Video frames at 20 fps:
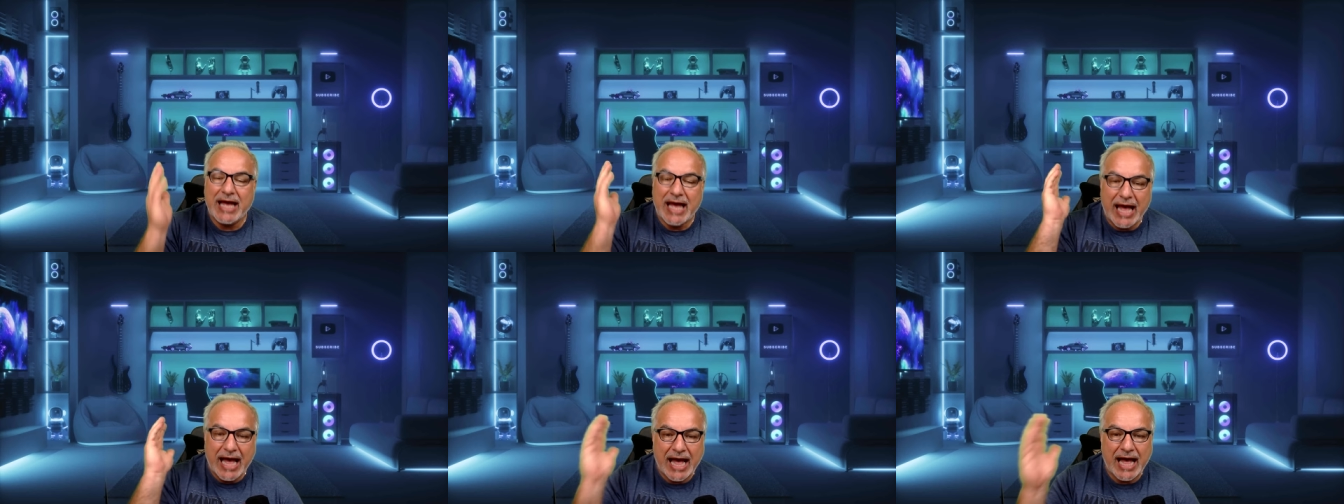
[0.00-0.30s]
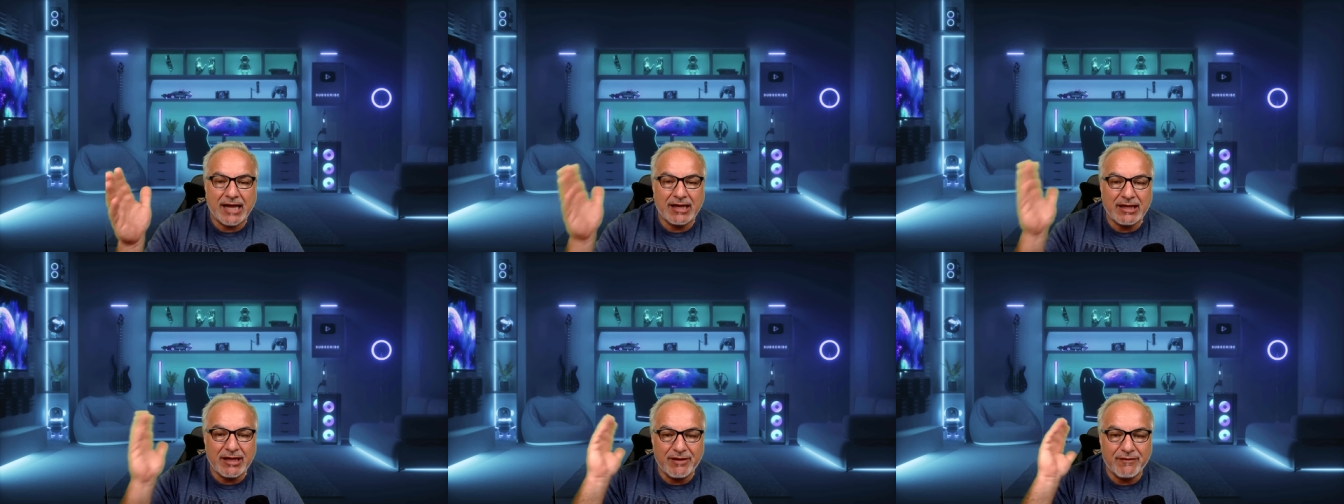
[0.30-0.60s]

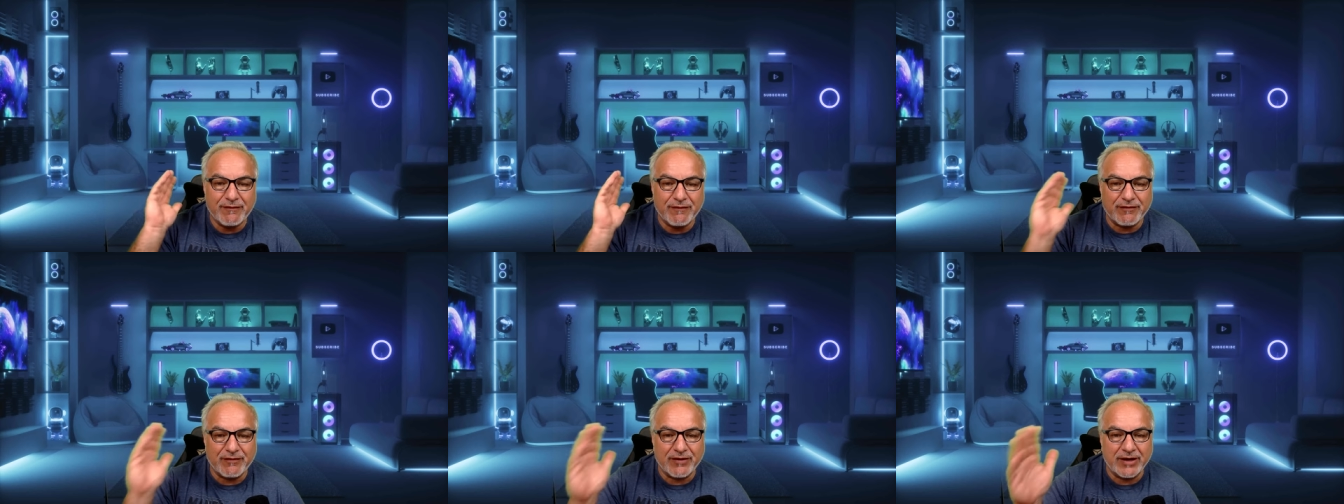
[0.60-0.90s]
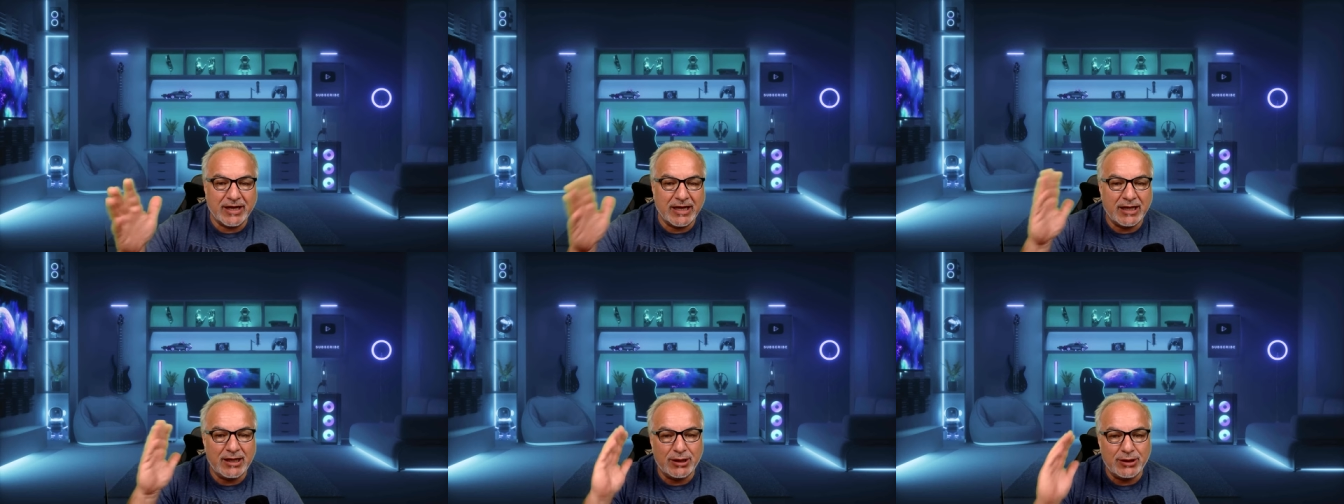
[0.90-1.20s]
Halla
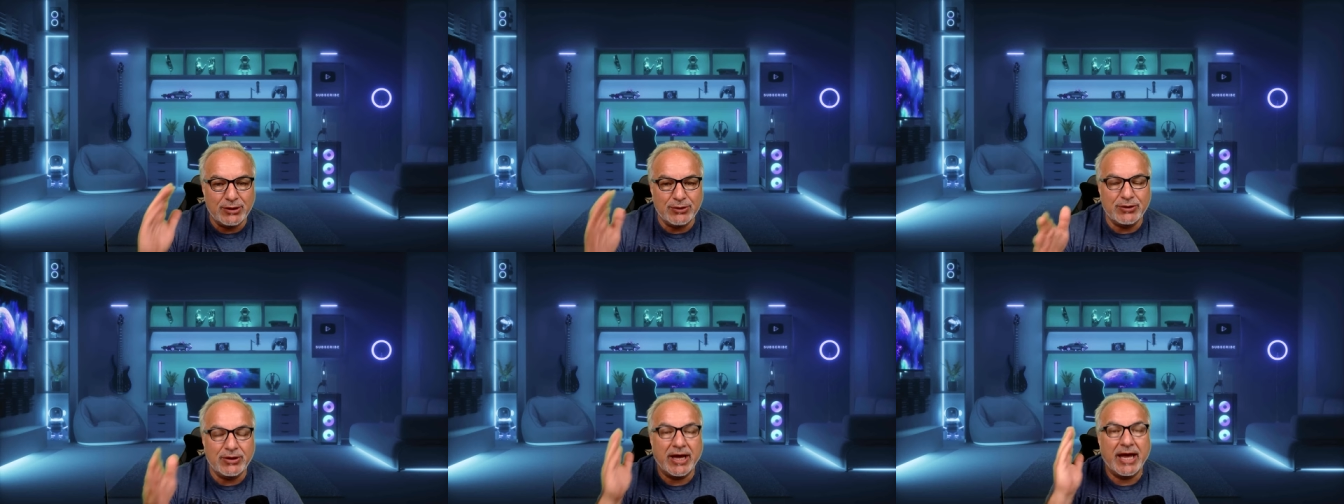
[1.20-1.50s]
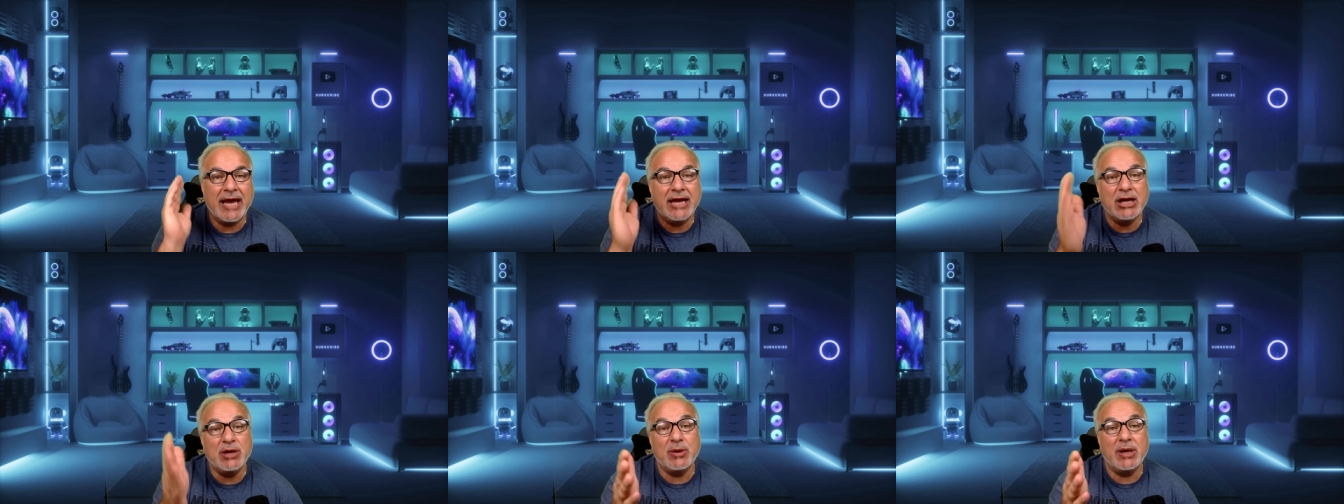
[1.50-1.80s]
friggin' Luya.
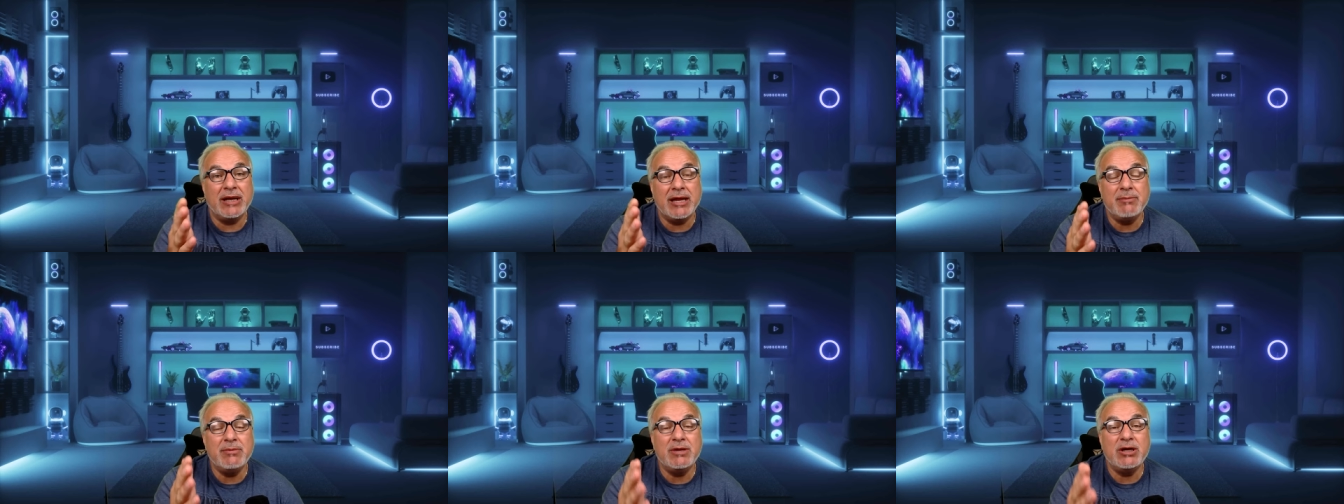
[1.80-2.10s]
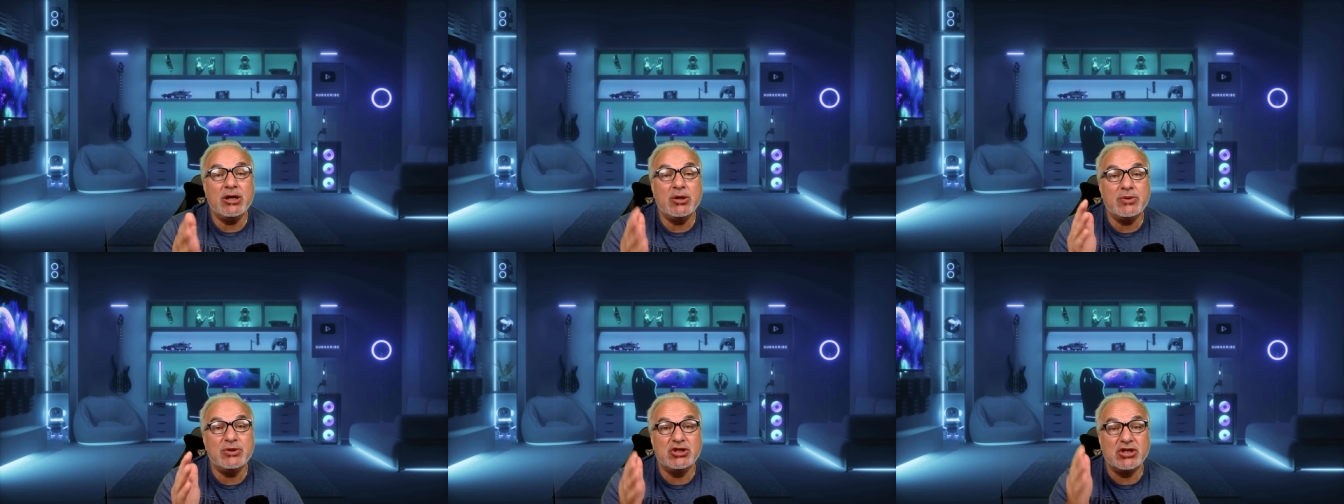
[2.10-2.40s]
Anyway, let me
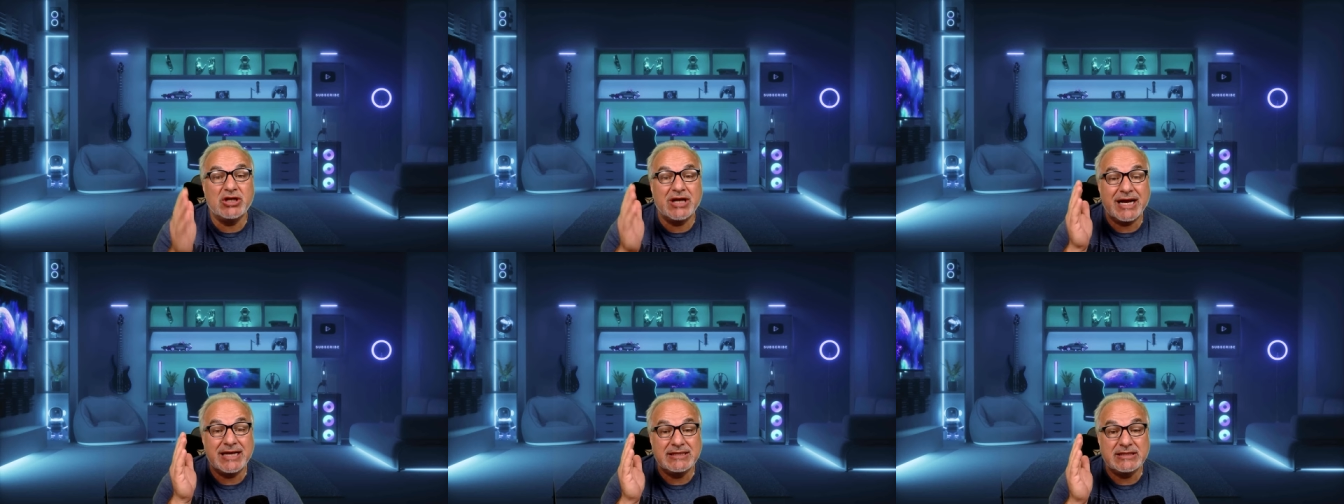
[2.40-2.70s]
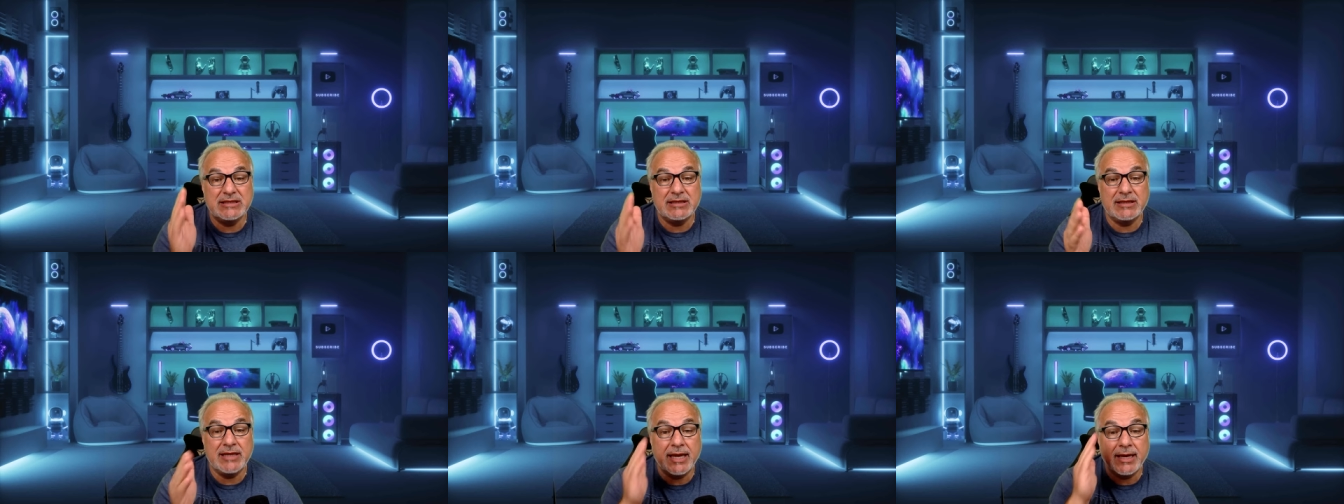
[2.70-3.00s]
know what you
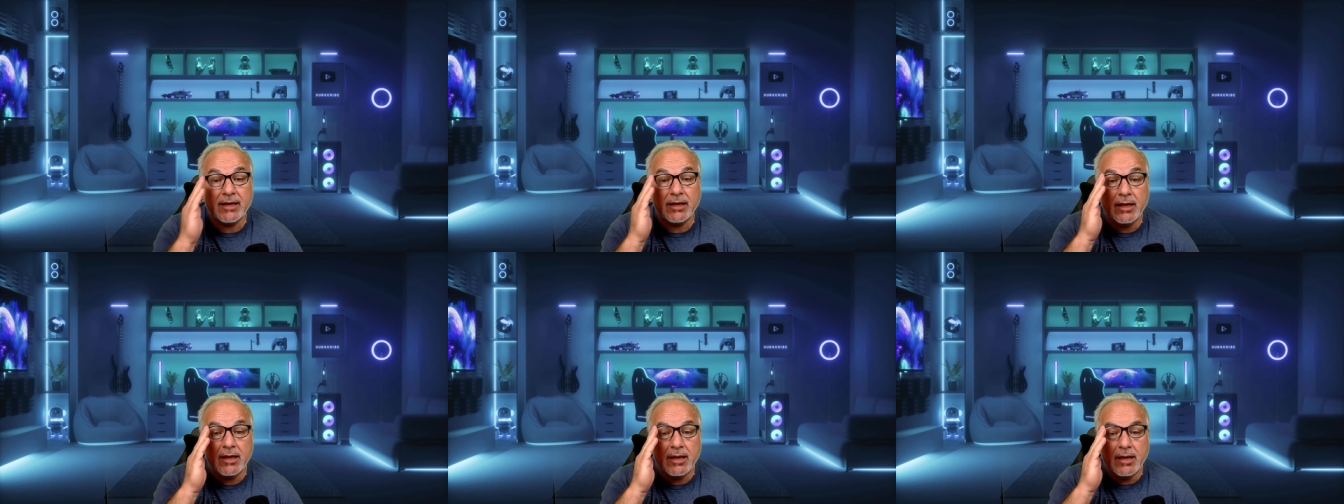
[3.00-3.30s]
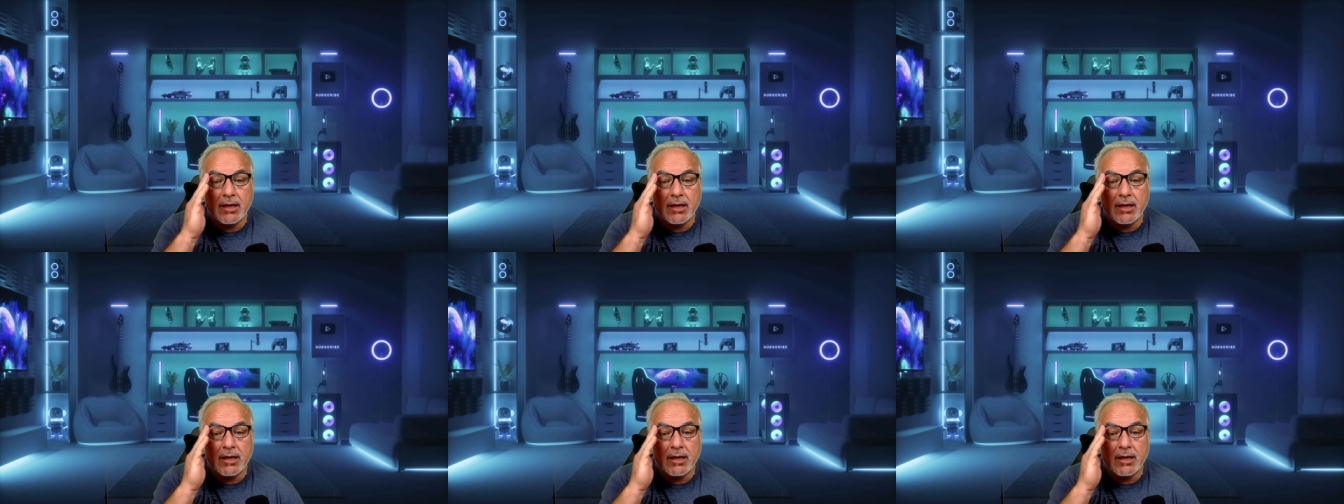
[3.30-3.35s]
guys think.